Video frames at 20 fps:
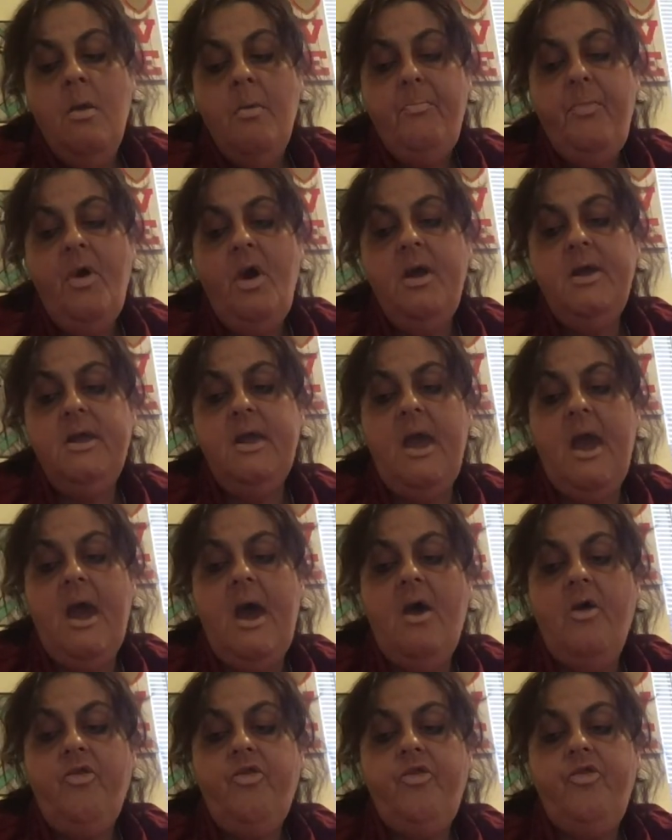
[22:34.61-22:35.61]
But,
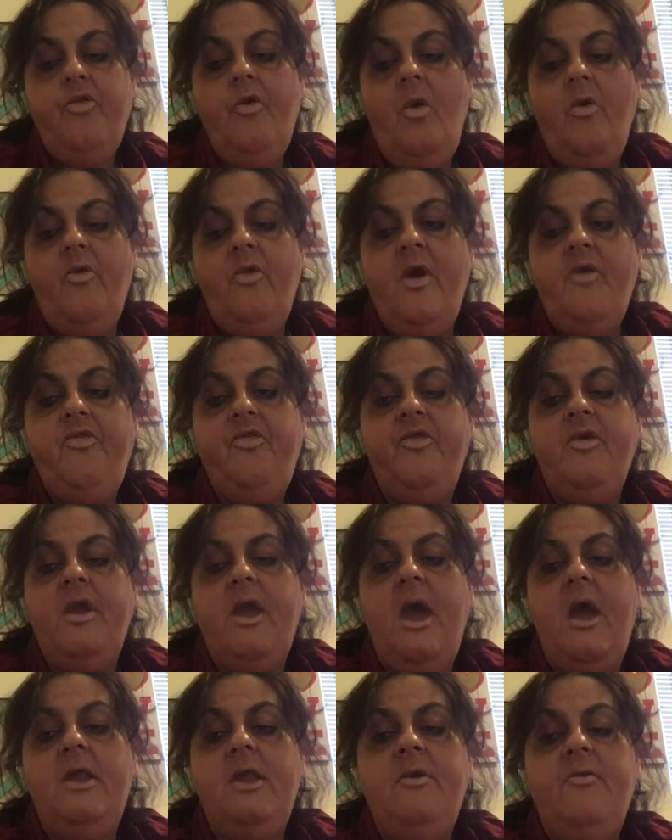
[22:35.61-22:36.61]
yeah. So, that's the
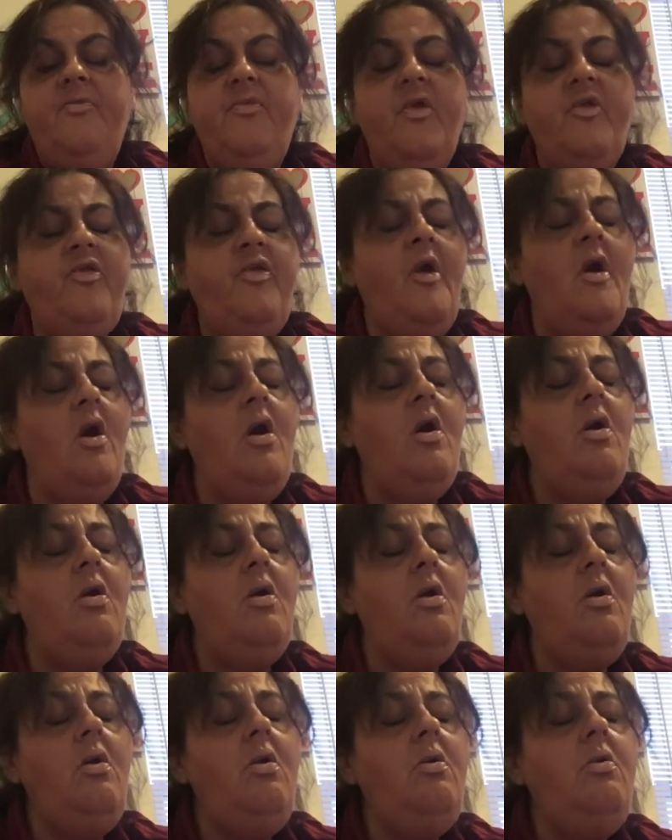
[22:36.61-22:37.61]
end of this
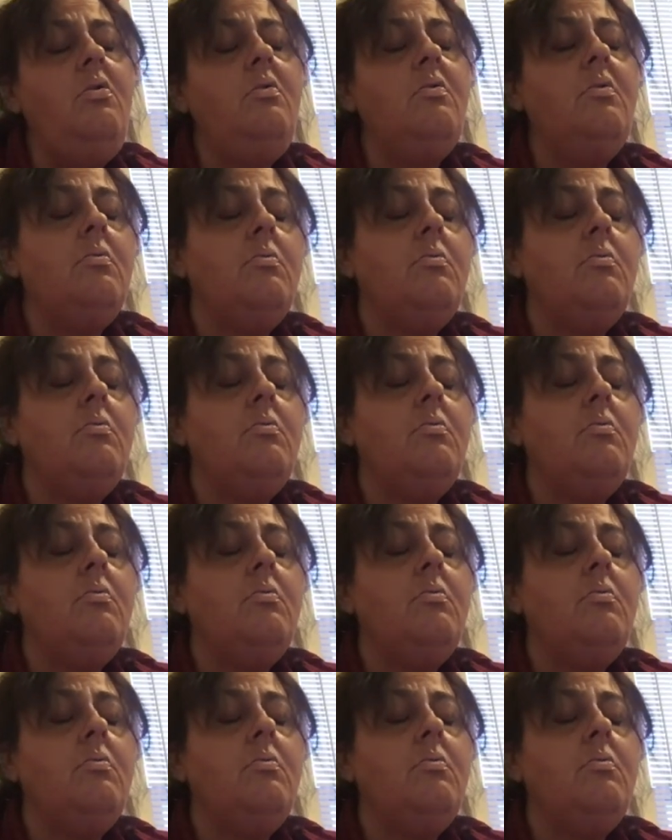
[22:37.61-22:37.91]
haul.